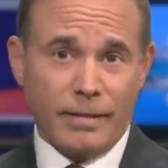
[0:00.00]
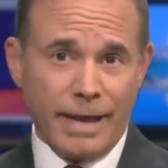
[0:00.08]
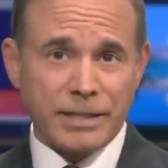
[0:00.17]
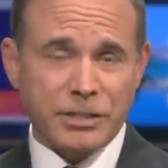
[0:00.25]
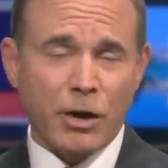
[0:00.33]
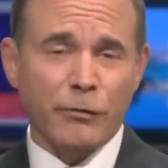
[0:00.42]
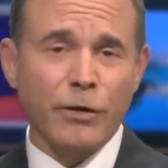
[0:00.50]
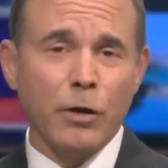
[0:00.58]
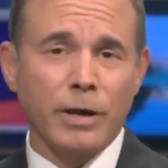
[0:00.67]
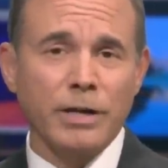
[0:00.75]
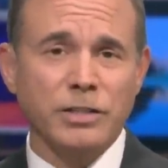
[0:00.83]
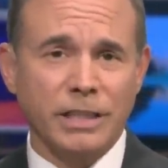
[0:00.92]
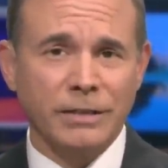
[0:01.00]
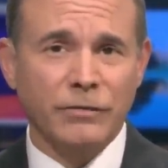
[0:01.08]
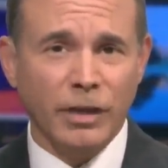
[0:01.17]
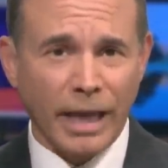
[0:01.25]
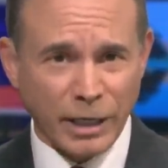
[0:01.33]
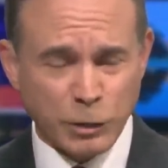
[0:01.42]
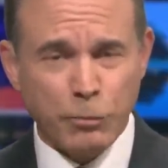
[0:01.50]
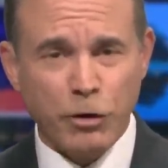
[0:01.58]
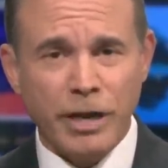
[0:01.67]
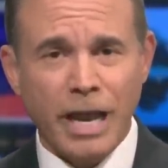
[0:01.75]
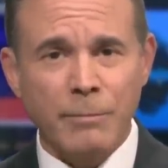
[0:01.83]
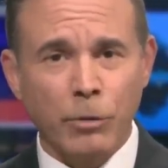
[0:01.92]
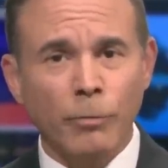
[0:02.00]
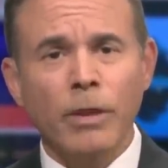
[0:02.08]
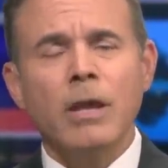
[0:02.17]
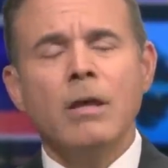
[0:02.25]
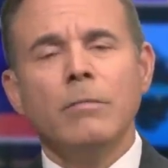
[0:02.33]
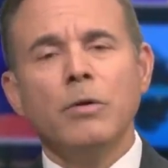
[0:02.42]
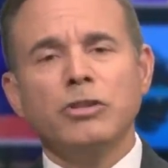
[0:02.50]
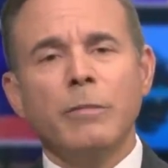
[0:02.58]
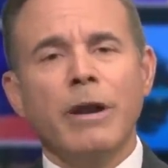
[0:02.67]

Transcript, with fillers: That's our focus in today's preamble. Most